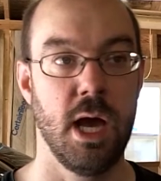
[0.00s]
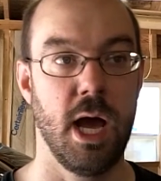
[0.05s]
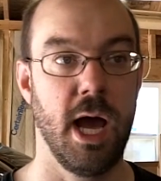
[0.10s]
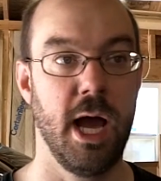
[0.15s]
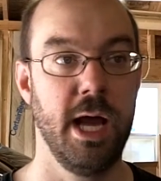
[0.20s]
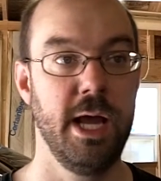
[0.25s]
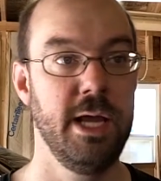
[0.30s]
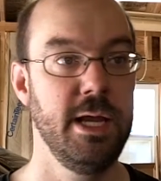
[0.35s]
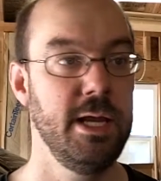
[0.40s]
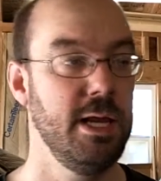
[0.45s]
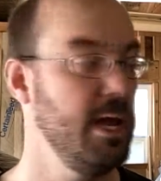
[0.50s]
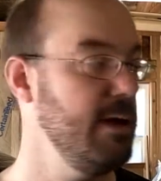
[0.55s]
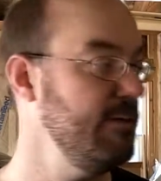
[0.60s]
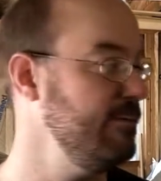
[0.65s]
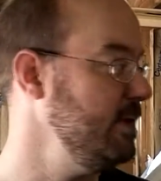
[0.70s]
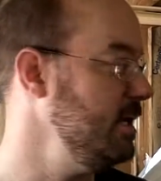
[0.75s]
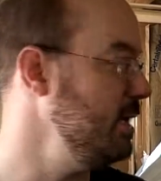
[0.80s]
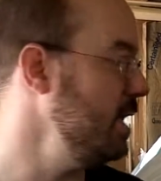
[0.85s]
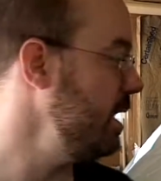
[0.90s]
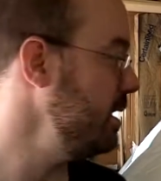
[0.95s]
I have
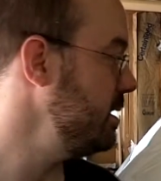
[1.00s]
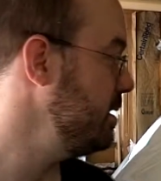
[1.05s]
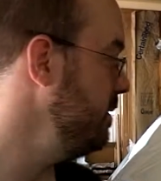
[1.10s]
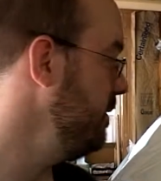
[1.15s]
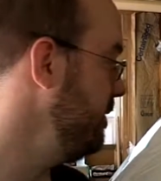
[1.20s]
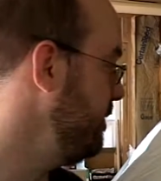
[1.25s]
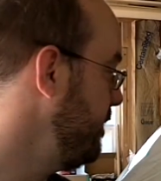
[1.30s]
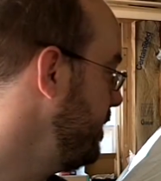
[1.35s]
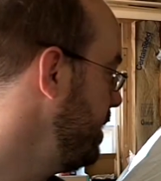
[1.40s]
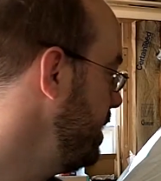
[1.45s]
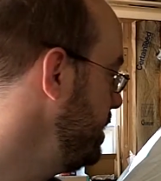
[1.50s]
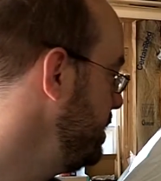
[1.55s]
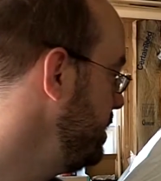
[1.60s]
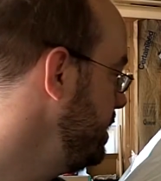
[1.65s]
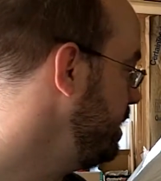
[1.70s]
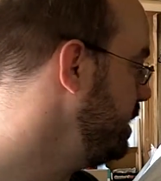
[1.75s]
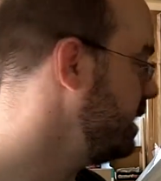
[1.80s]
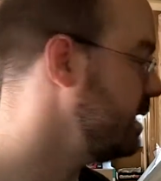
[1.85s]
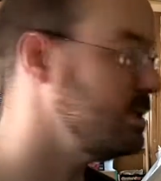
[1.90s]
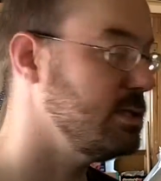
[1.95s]
yet to find
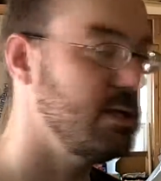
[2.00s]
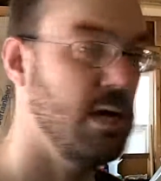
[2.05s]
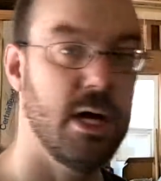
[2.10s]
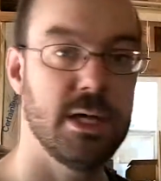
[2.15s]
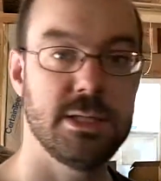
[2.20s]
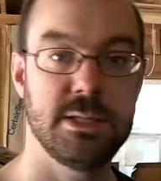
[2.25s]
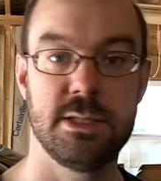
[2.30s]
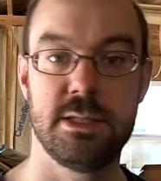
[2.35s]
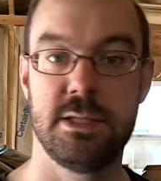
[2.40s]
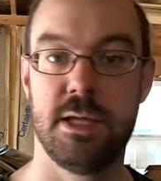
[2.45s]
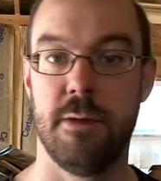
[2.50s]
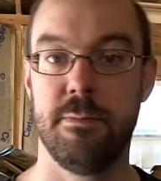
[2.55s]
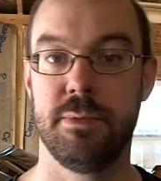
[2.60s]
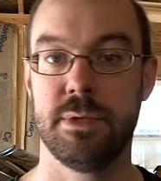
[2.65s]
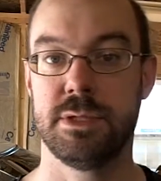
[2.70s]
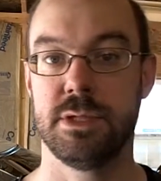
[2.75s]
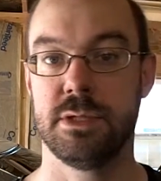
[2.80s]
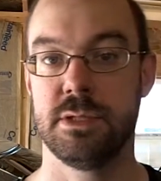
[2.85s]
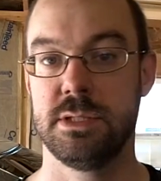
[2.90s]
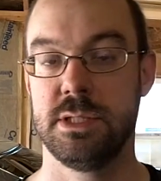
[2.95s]
the exhaust
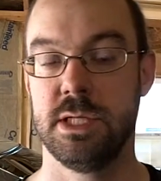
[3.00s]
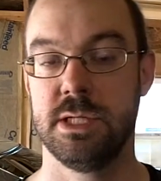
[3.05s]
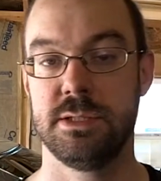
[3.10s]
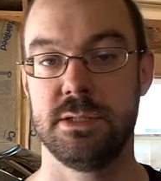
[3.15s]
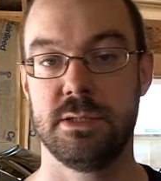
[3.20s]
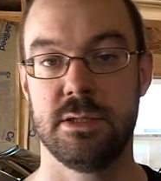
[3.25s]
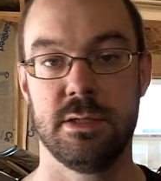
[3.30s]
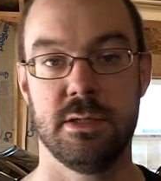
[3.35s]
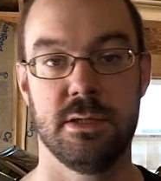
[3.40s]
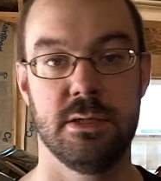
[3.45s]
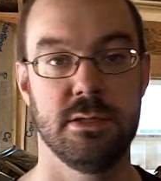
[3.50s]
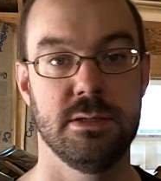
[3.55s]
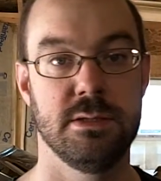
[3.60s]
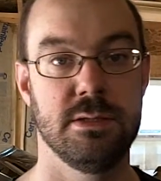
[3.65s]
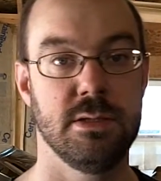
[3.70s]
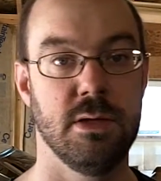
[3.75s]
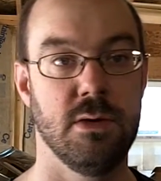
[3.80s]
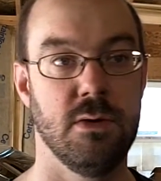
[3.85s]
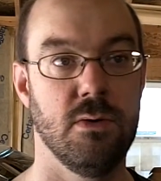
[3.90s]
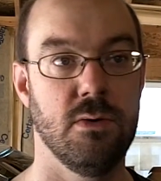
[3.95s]
temperature sensor,
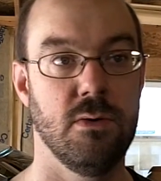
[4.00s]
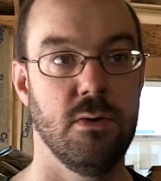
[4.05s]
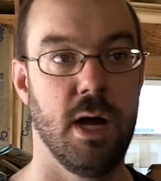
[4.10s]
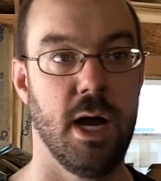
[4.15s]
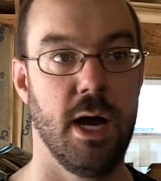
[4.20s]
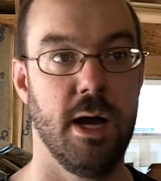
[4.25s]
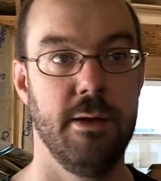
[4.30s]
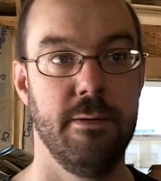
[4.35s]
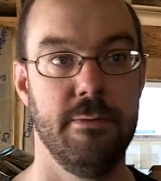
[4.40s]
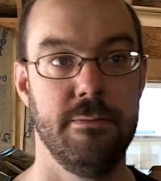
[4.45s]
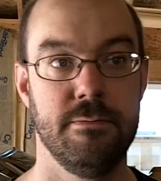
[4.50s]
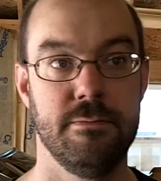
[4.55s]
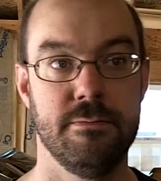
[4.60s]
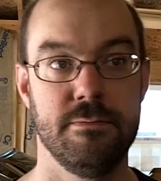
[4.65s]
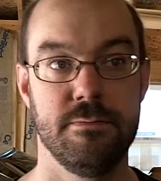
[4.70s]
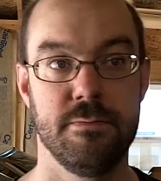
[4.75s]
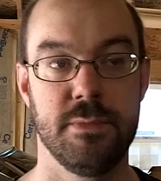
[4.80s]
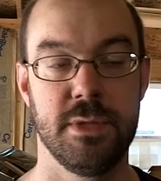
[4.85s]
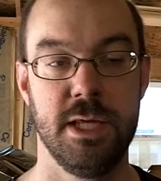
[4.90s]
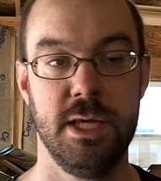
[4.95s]
so
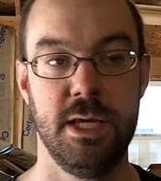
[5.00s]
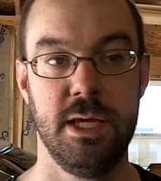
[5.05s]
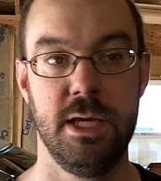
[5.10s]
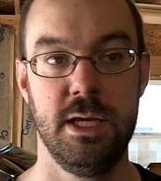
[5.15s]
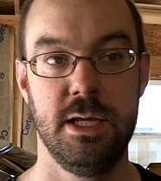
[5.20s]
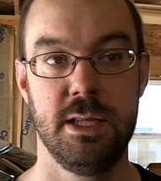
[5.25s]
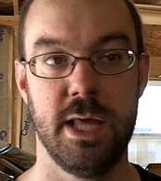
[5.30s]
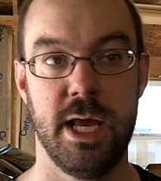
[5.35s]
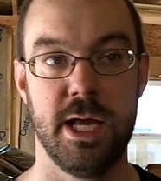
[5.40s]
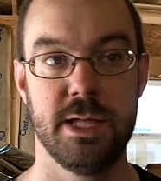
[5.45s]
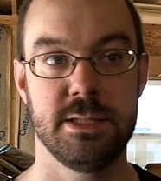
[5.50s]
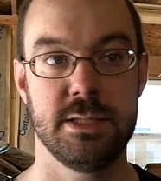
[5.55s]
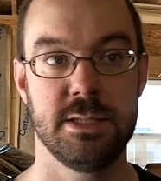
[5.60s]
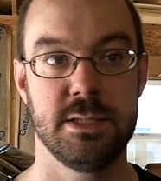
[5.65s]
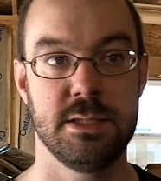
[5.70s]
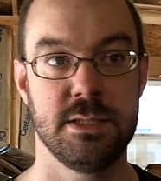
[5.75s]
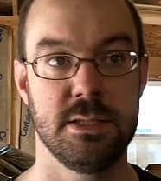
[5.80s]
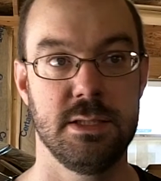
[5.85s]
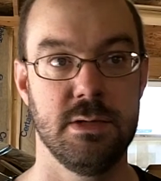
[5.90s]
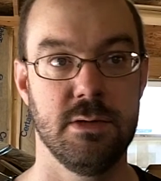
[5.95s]
I'm thinking that's
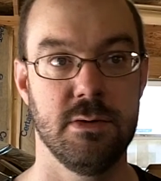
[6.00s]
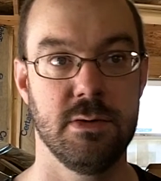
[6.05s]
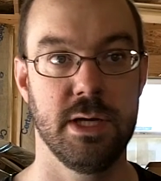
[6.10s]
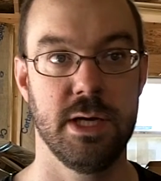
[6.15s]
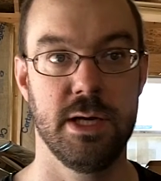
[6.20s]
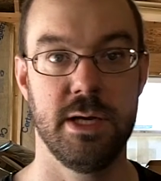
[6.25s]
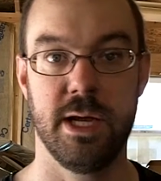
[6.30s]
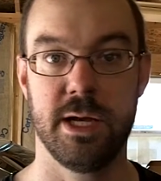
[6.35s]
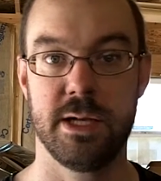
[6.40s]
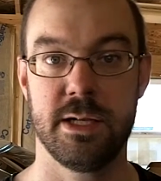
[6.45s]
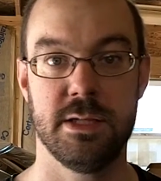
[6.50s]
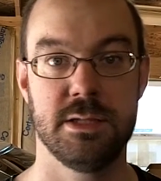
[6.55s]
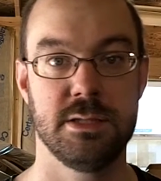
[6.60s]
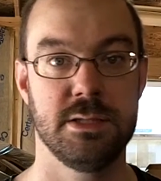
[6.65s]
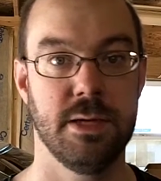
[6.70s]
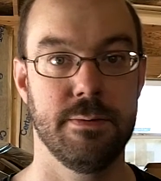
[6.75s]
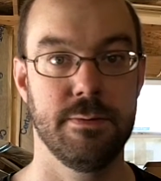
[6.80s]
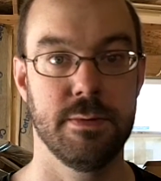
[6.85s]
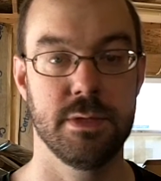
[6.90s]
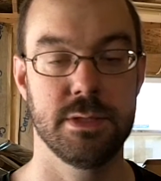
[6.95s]
still connected
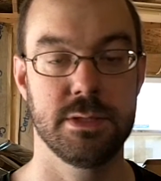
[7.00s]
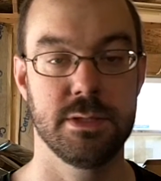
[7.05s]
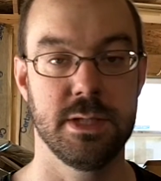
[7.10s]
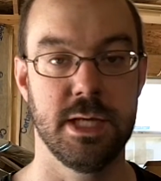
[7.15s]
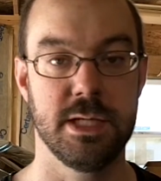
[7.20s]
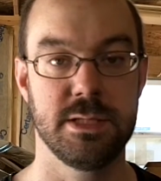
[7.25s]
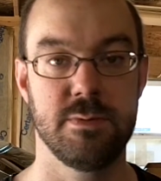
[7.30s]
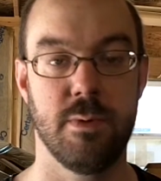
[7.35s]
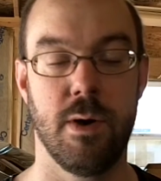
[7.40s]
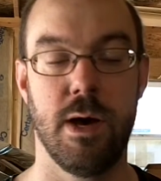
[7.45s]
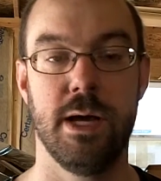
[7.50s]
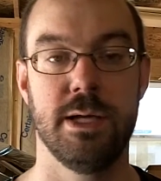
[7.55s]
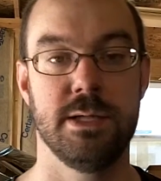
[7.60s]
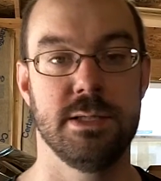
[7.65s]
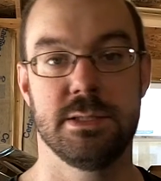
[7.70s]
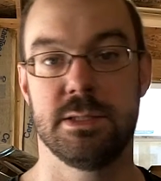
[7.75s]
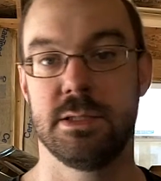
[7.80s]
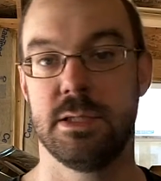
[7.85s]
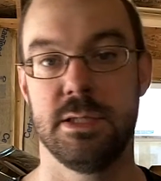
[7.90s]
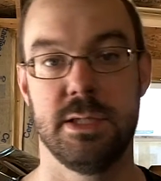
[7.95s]
somewhere. So that's why I
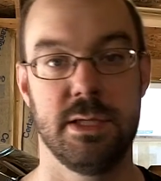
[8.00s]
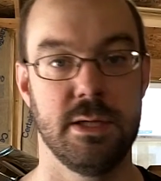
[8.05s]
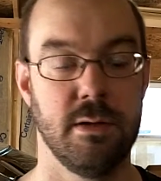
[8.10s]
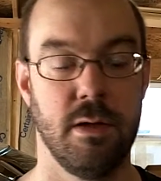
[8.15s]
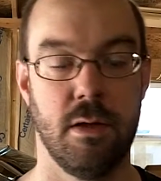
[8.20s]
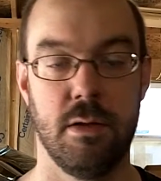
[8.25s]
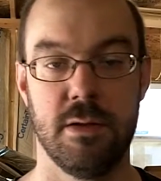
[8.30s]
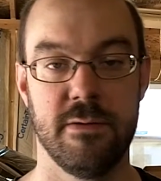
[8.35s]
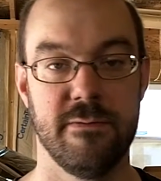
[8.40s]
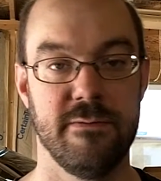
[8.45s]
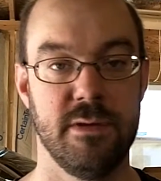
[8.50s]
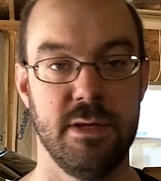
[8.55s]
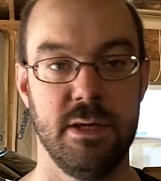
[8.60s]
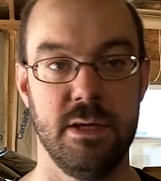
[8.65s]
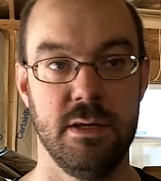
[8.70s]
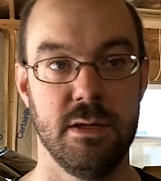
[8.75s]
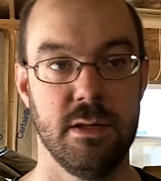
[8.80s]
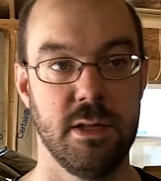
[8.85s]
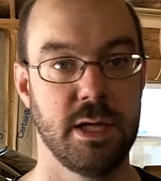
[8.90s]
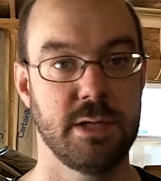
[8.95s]
just undid all of
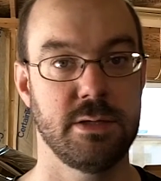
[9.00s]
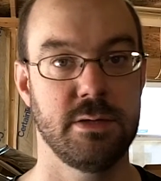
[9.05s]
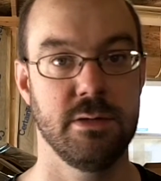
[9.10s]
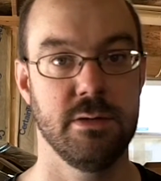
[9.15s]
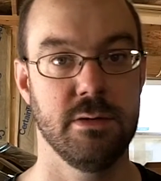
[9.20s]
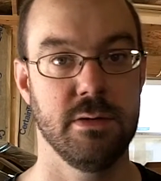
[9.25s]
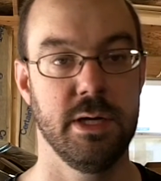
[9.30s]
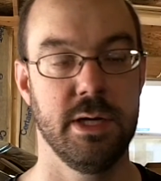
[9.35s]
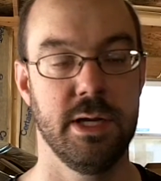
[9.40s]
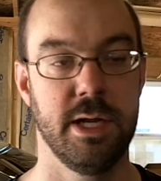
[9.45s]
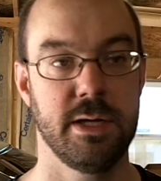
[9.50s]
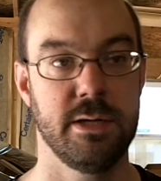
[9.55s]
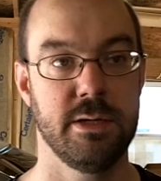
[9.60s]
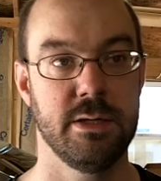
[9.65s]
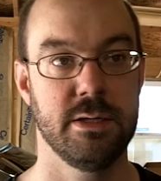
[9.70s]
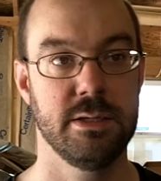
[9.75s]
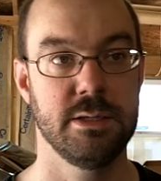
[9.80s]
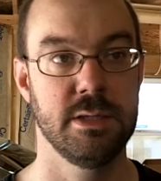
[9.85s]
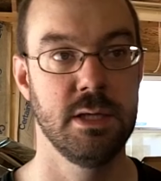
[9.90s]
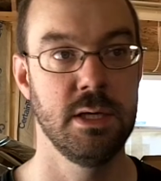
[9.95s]
the electrical
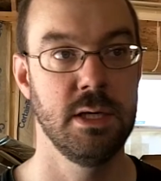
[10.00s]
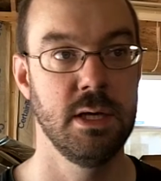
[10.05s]
connectors.